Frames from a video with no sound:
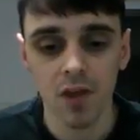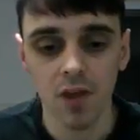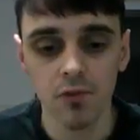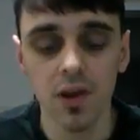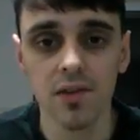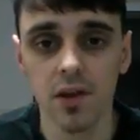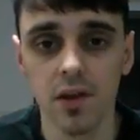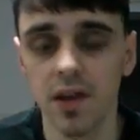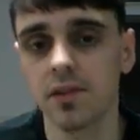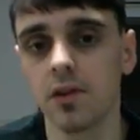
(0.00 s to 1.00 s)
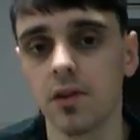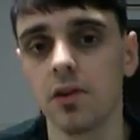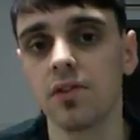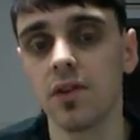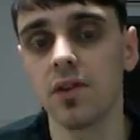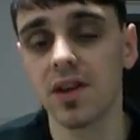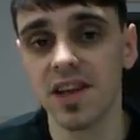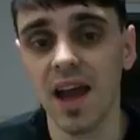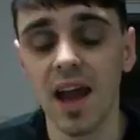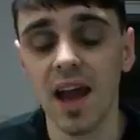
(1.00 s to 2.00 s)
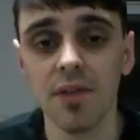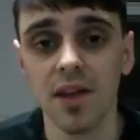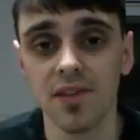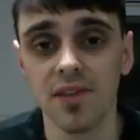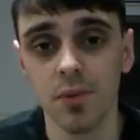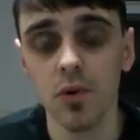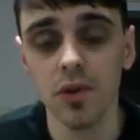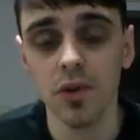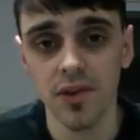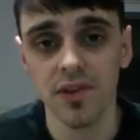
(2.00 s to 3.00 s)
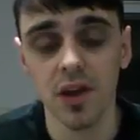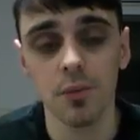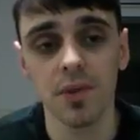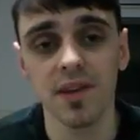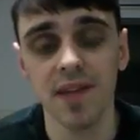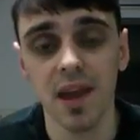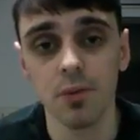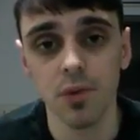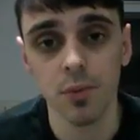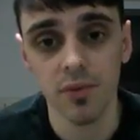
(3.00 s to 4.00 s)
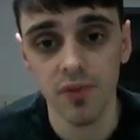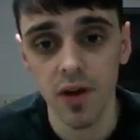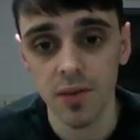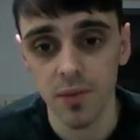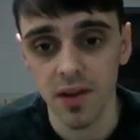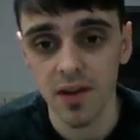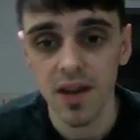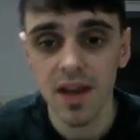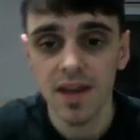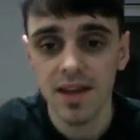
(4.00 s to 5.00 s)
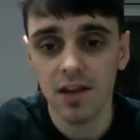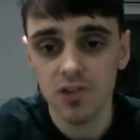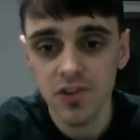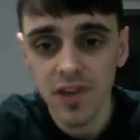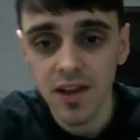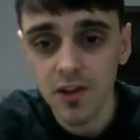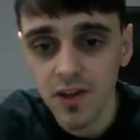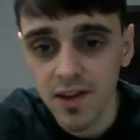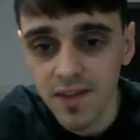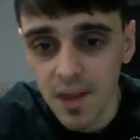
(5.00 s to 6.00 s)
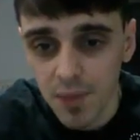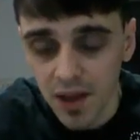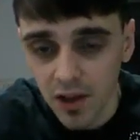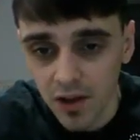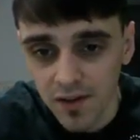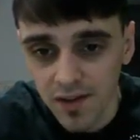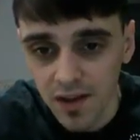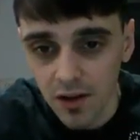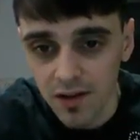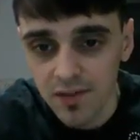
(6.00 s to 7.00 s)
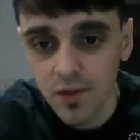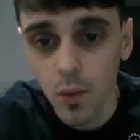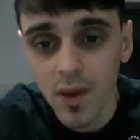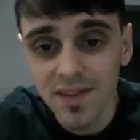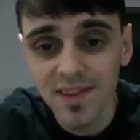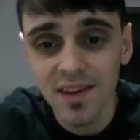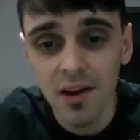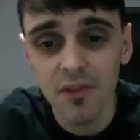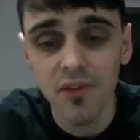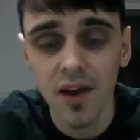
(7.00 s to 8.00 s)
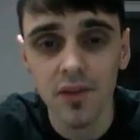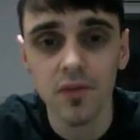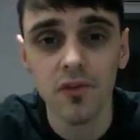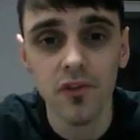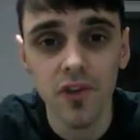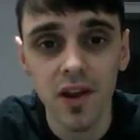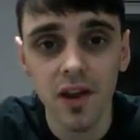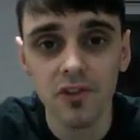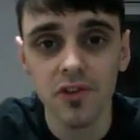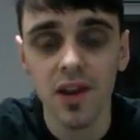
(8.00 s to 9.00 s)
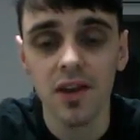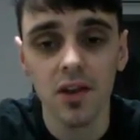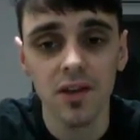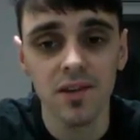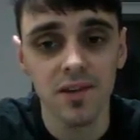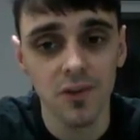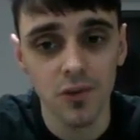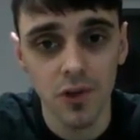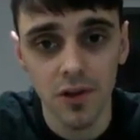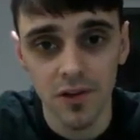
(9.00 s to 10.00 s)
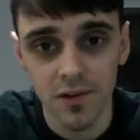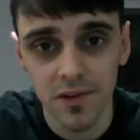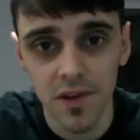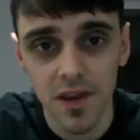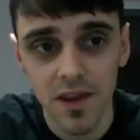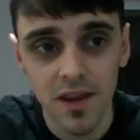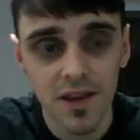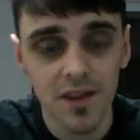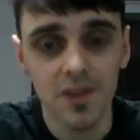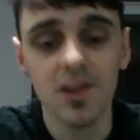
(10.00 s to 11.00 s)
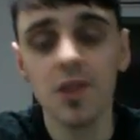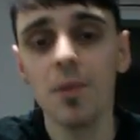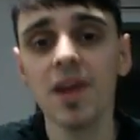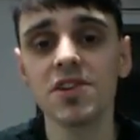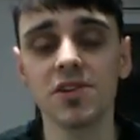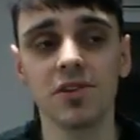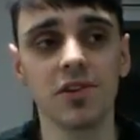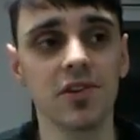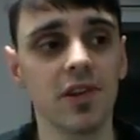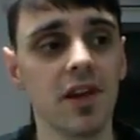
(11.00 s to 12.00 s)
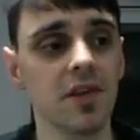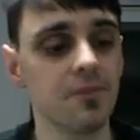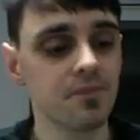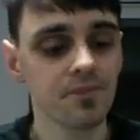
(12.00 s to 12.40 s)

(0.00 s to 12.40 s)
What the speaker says: really excited to actually have that support that this company is able to provide me. Now, just take a look at these ad pack earnings here, guys. $29,392. You can imagine just, like,